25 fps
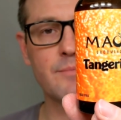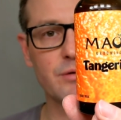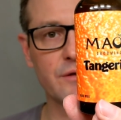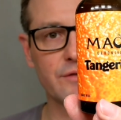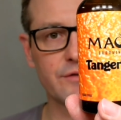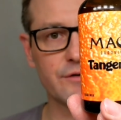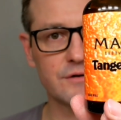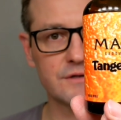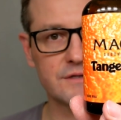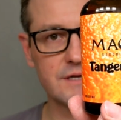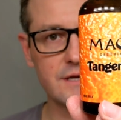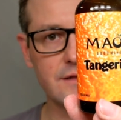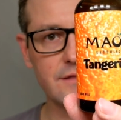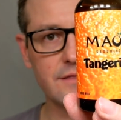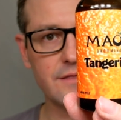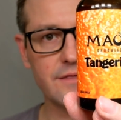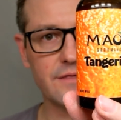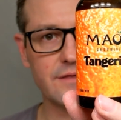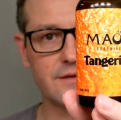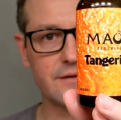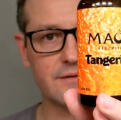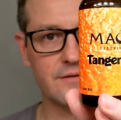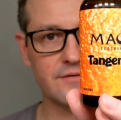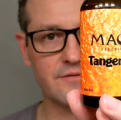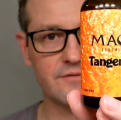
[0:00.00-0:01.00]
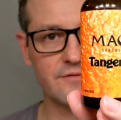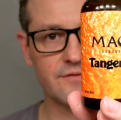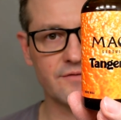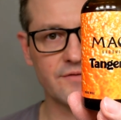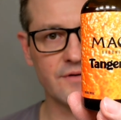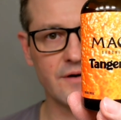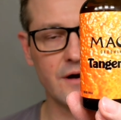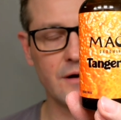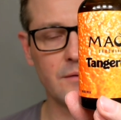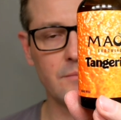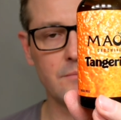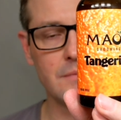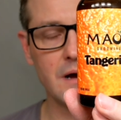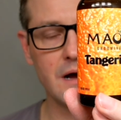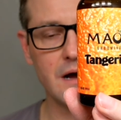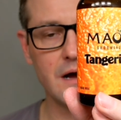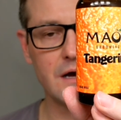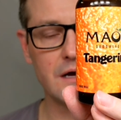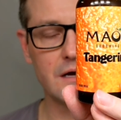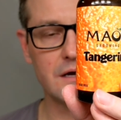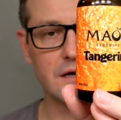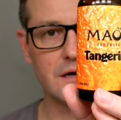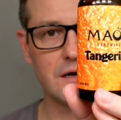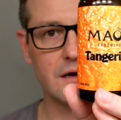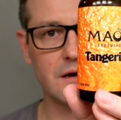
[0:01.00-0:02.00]
April 13th from
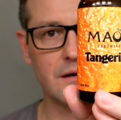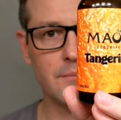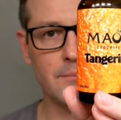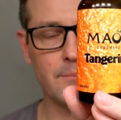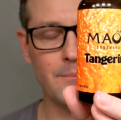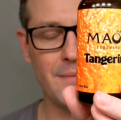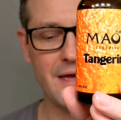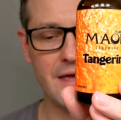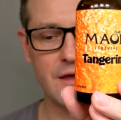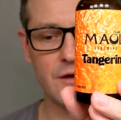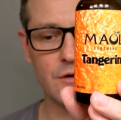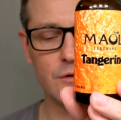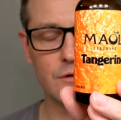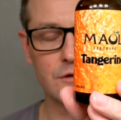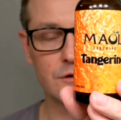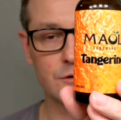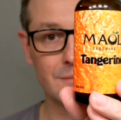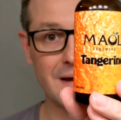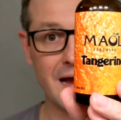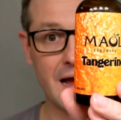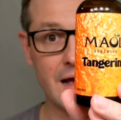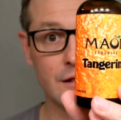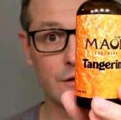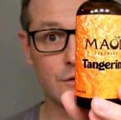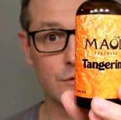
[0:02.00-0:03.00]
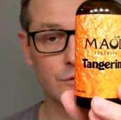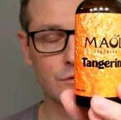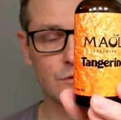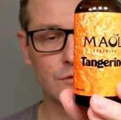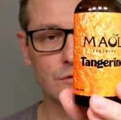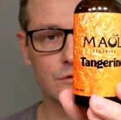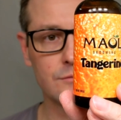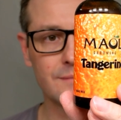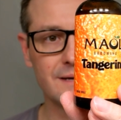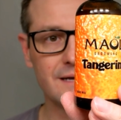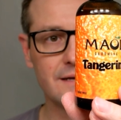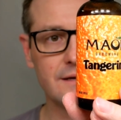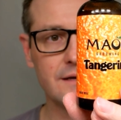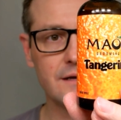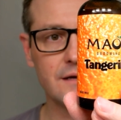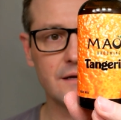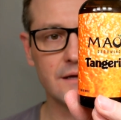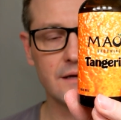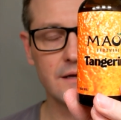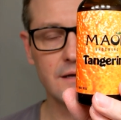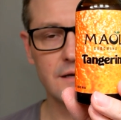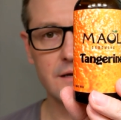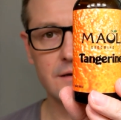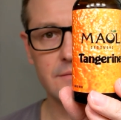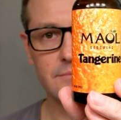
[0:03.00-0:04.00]
Mayo or Mallow Grooming,
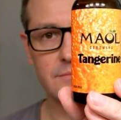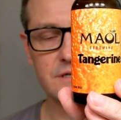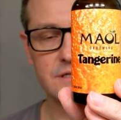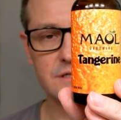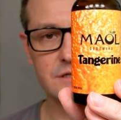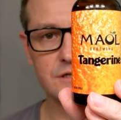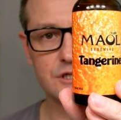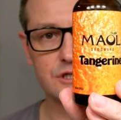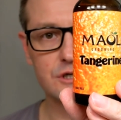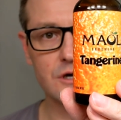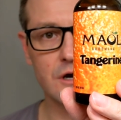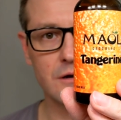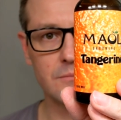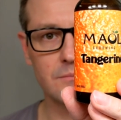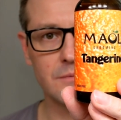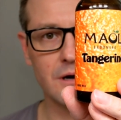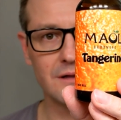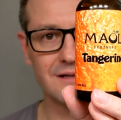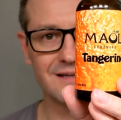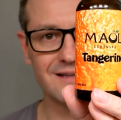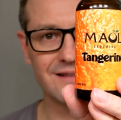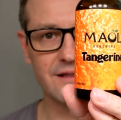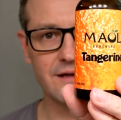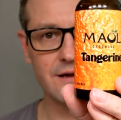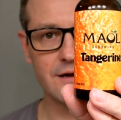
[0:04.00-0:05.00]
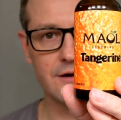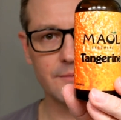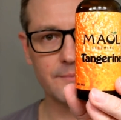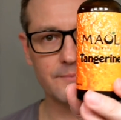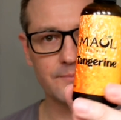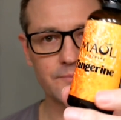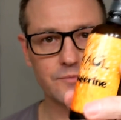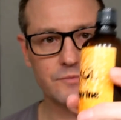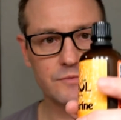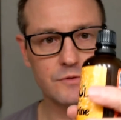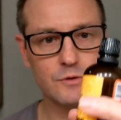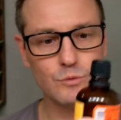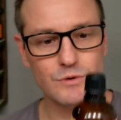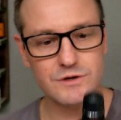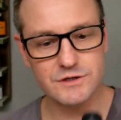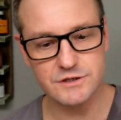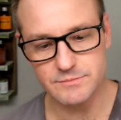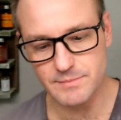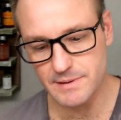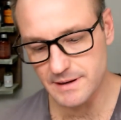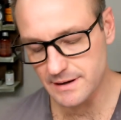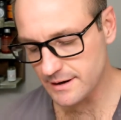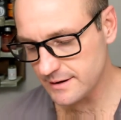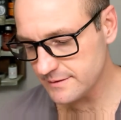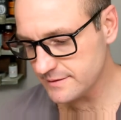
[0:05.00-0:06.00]
Mr. Sean Mullen there, the
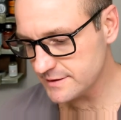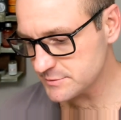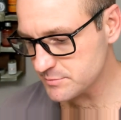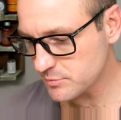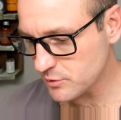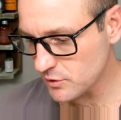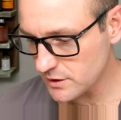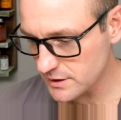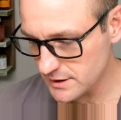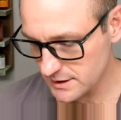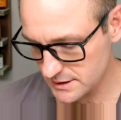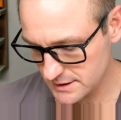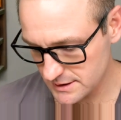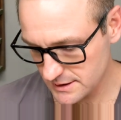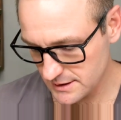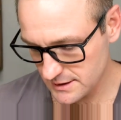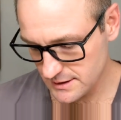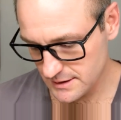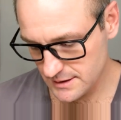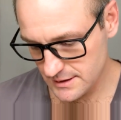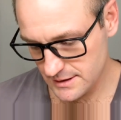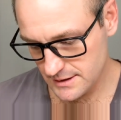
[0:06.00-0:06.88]
wizard behind this product.